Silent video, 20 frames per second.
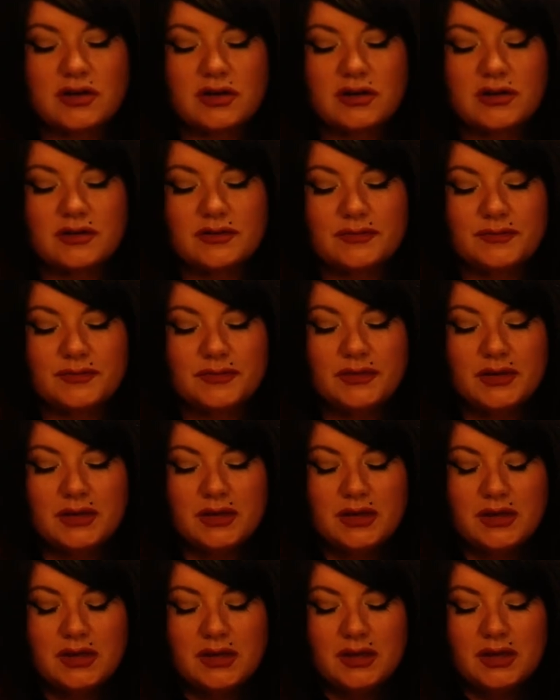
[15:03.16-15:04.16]
card.
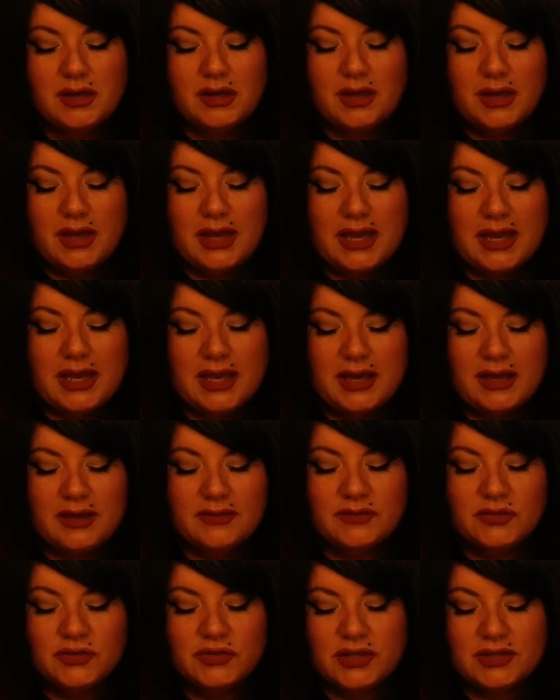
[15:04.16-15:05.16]

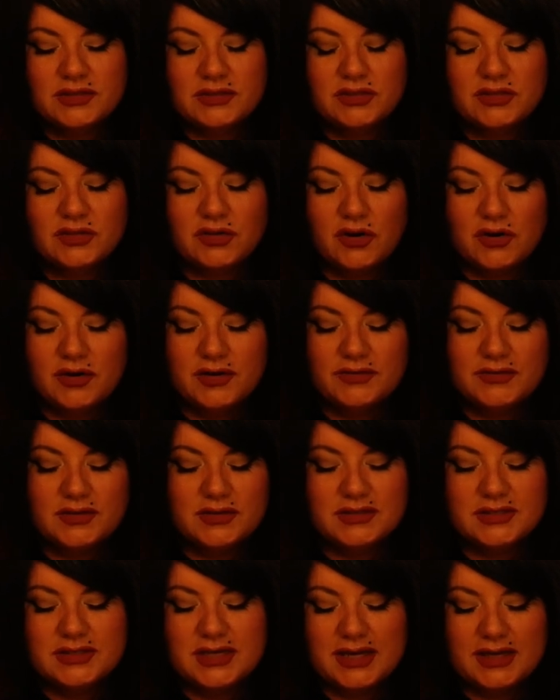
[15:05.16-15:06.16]
And the justice card in
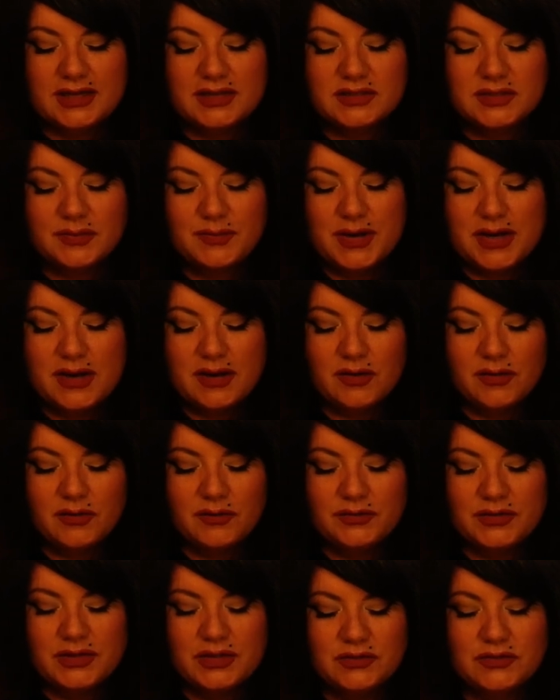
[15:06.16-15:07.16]
this deck is
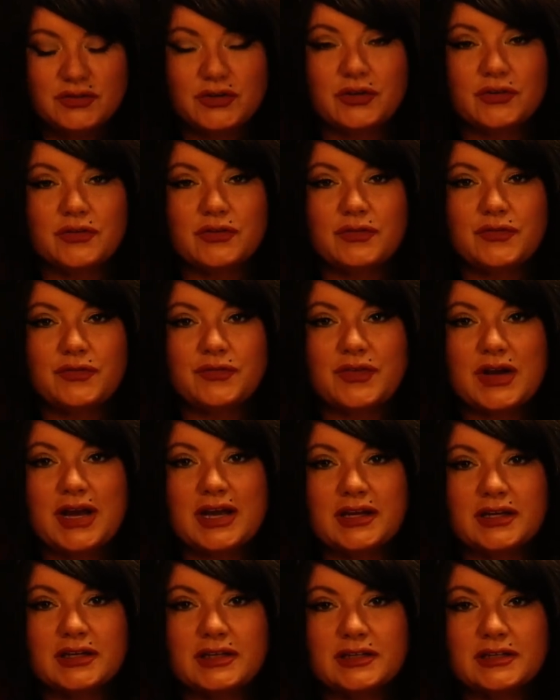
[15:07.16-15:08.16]
about the internal
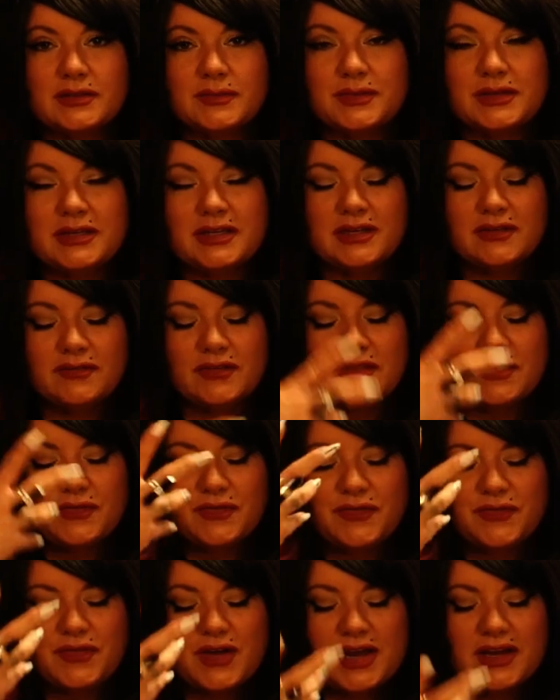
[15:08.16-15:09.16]
fire, being given the
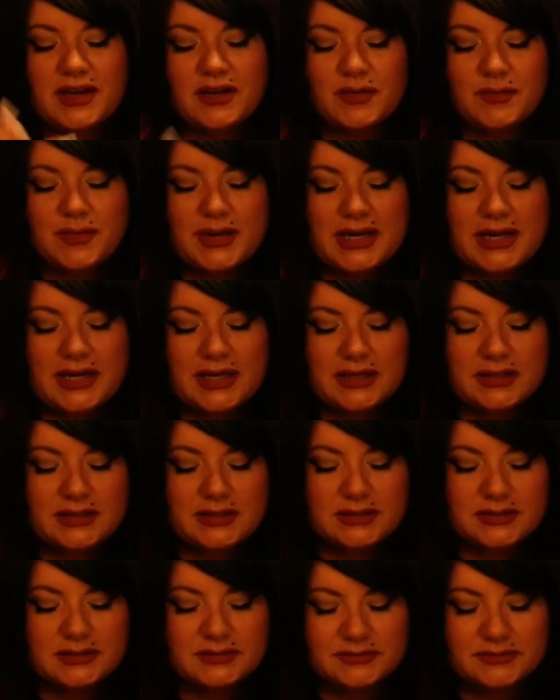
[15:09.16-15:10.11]
fire back.